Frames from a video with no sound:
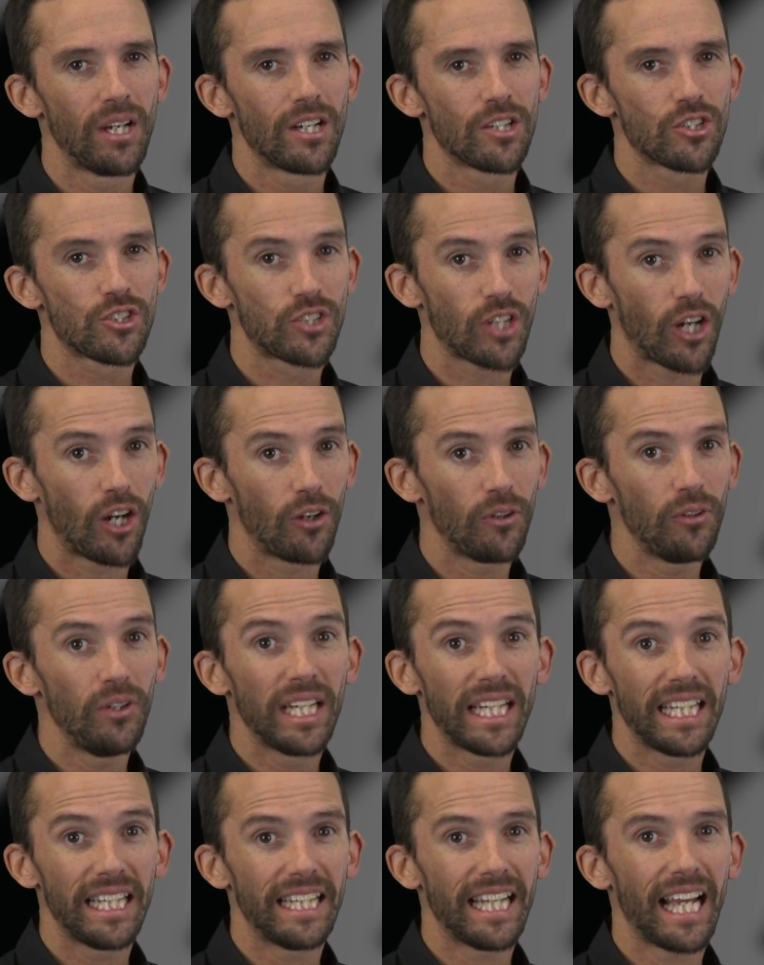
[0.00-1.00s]
So,
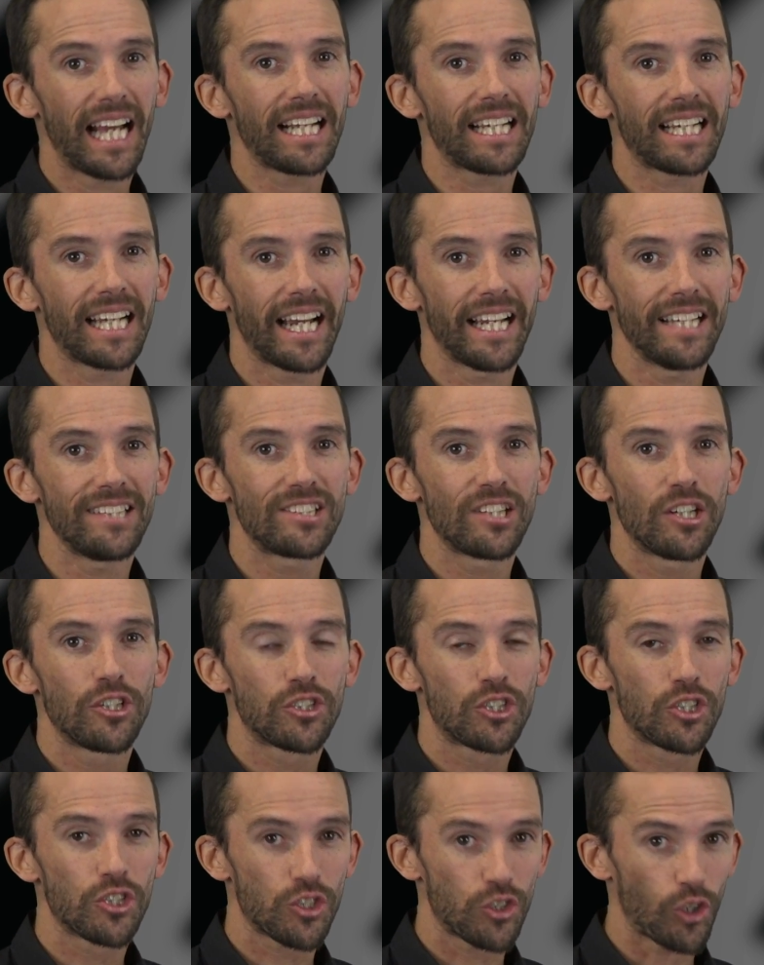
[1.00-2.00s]
in that case,
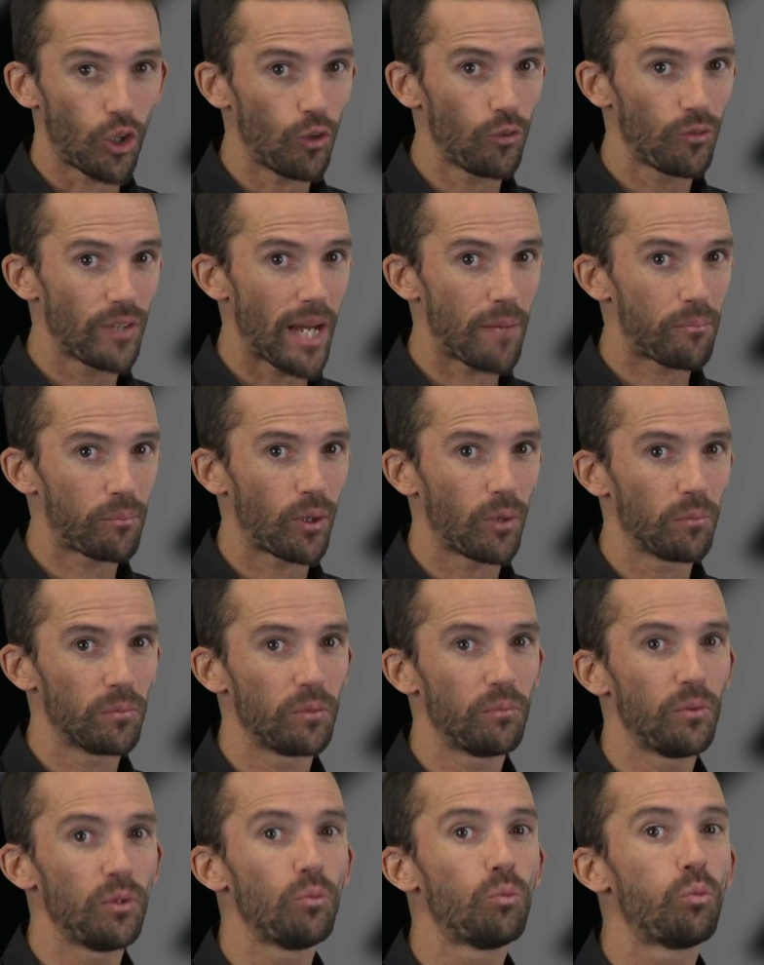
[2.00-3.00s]
to solve that
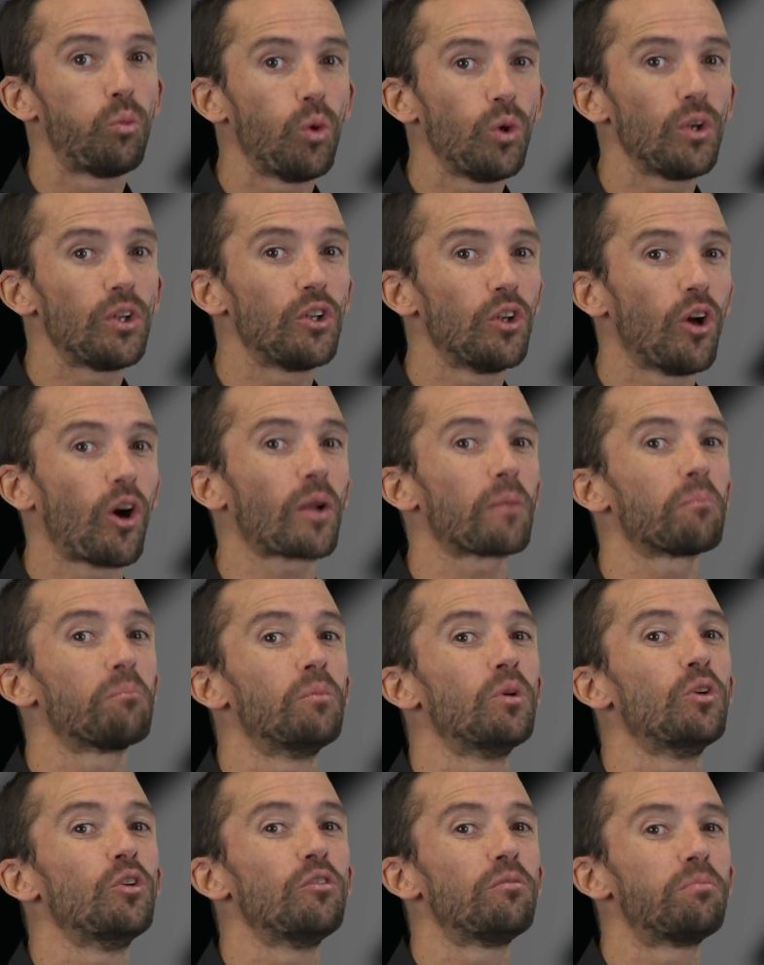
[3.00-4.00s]
problem, you would not
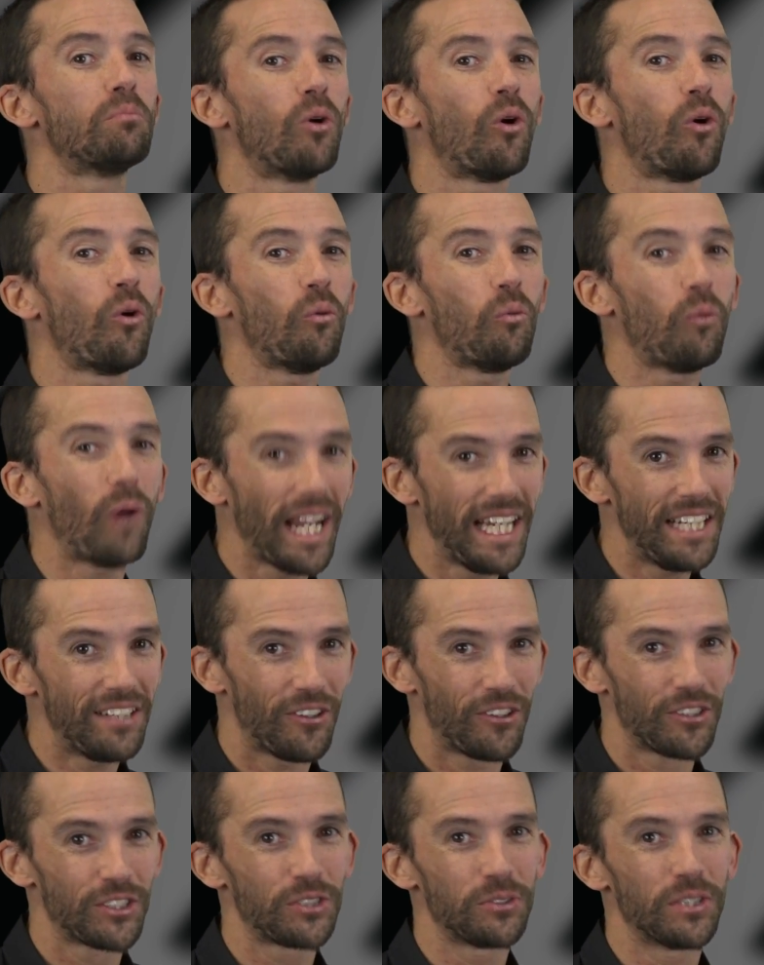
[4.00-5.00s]
move more weight
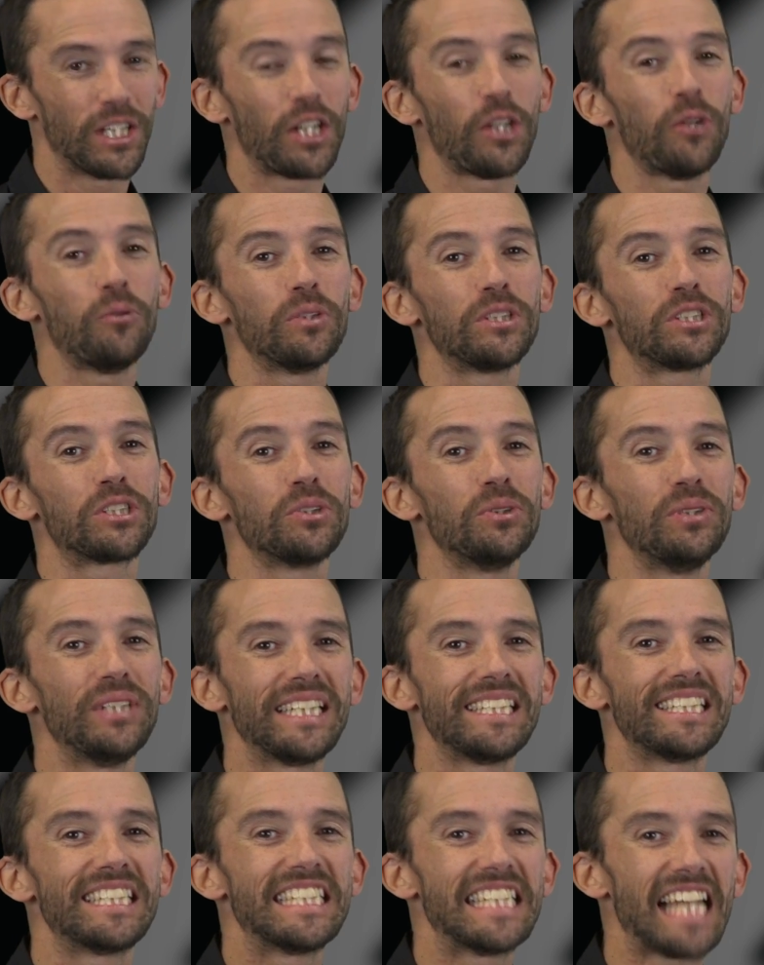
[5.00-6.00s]
onto it. You would do
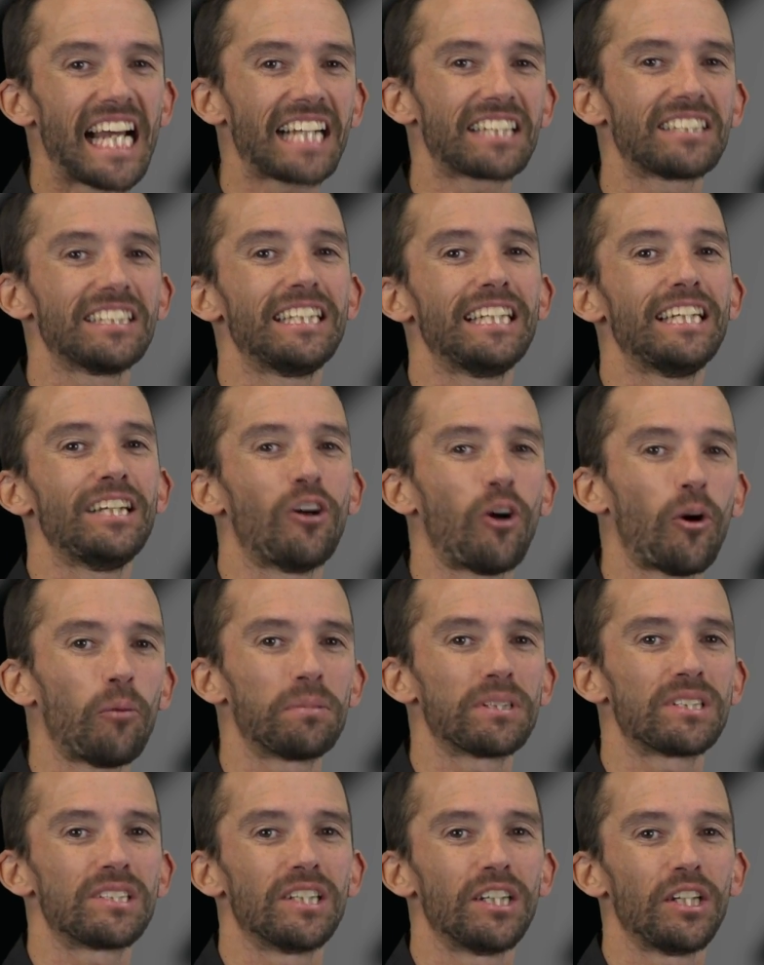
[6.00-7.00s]
exactly the
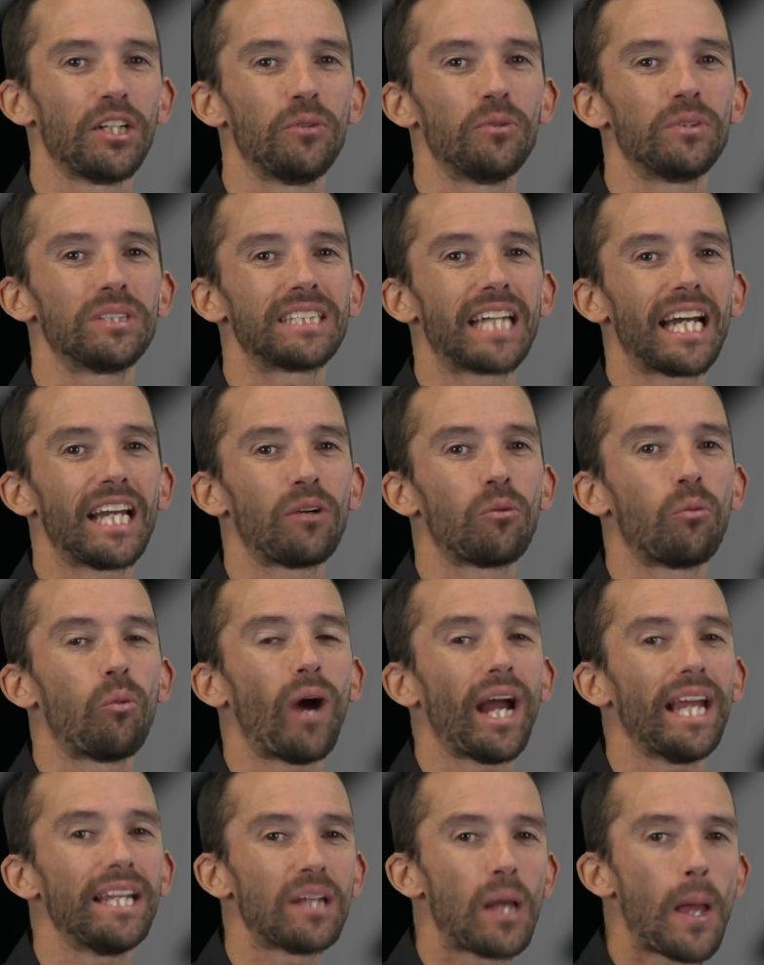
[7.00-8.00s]
opposite. You would take
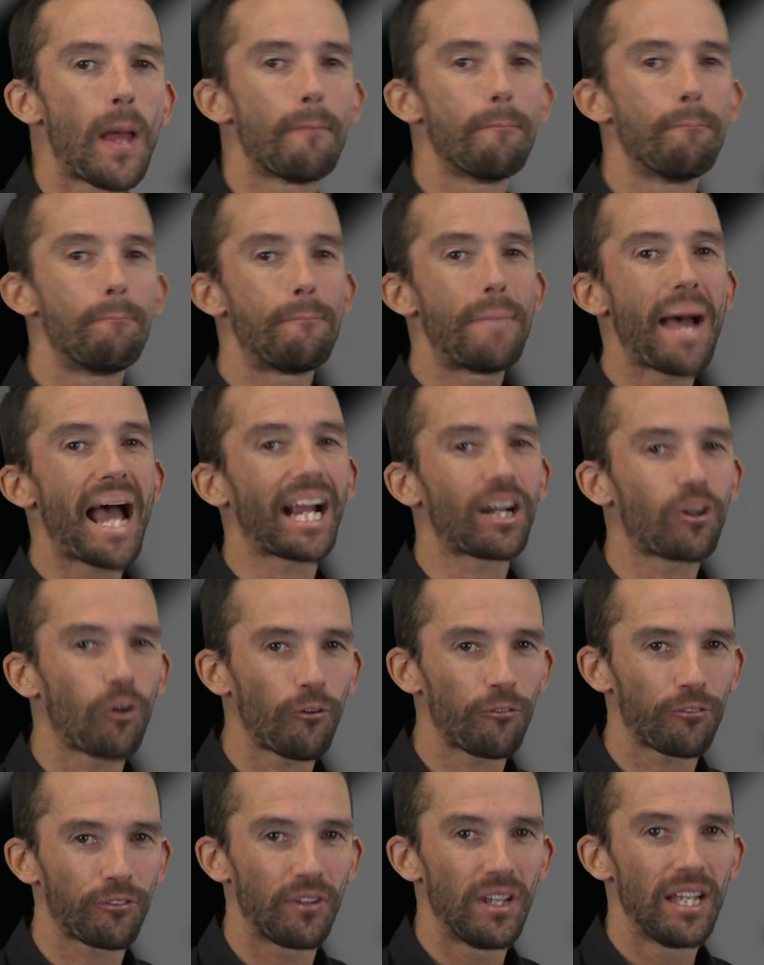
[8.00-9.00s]
weight back
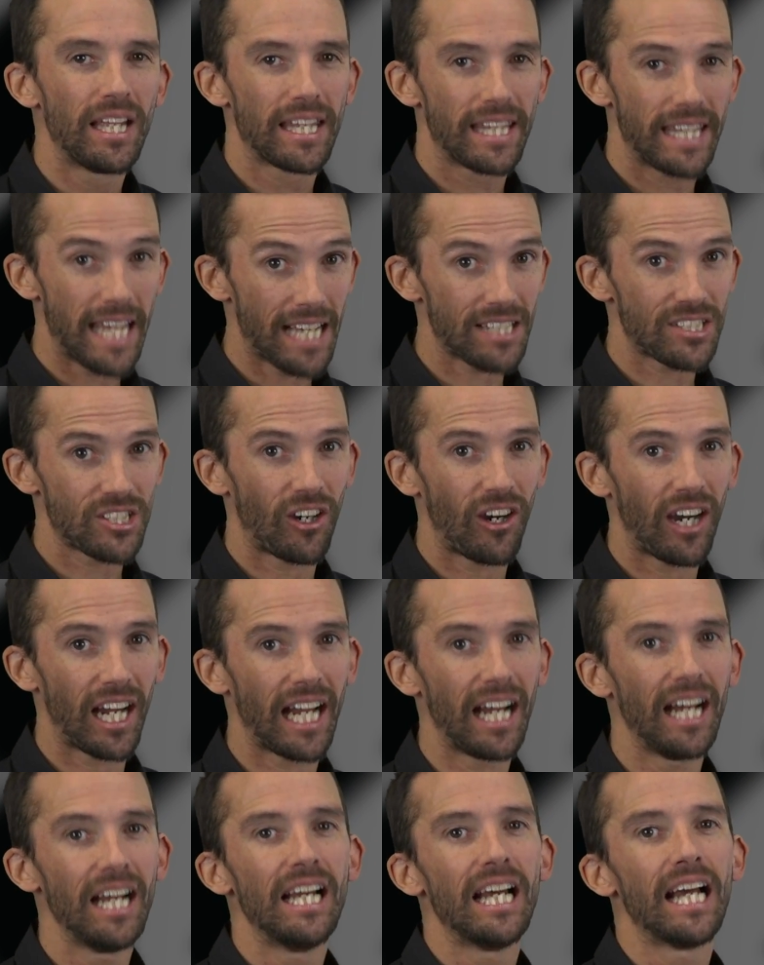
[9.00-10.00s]
off that
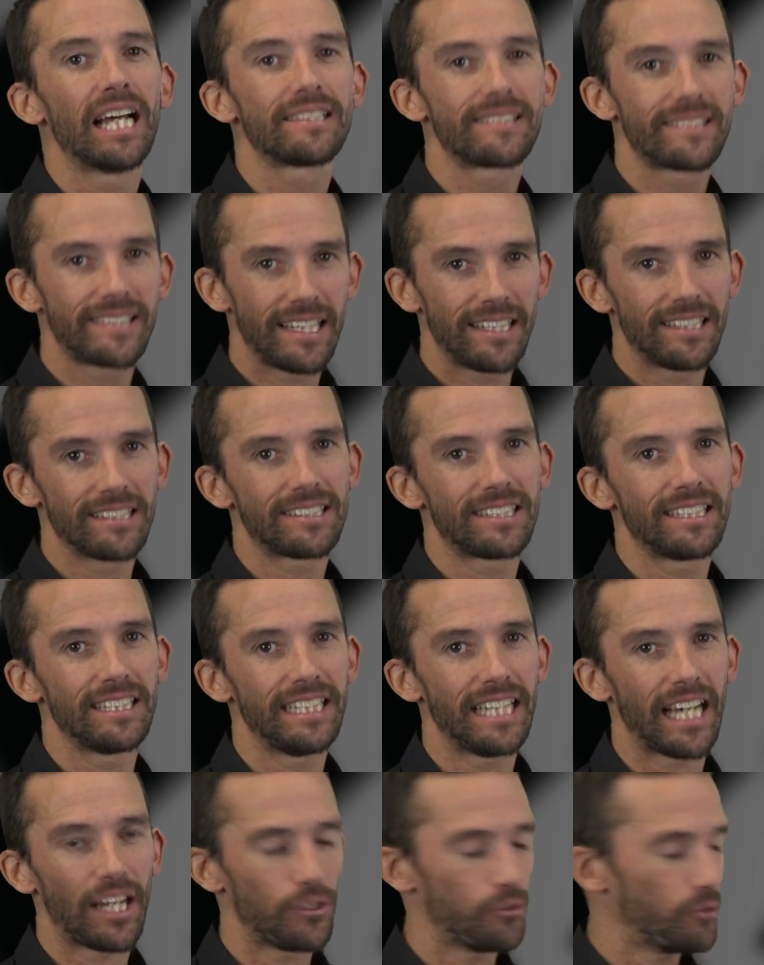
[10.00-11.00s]
tyre and send it to
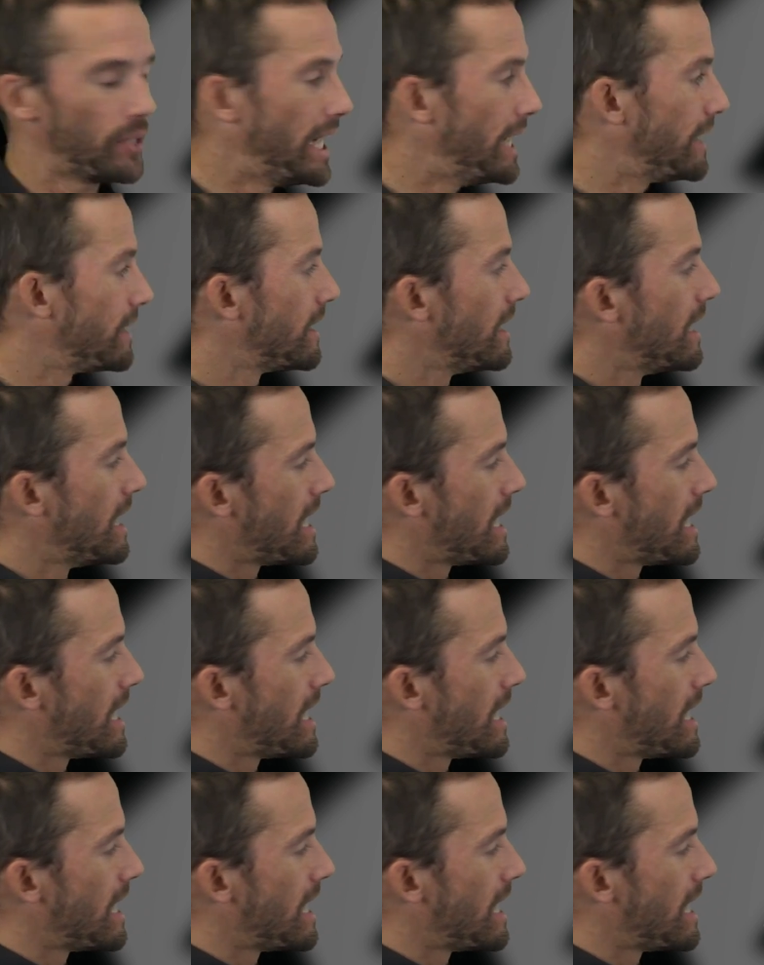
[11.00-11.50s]
the other end.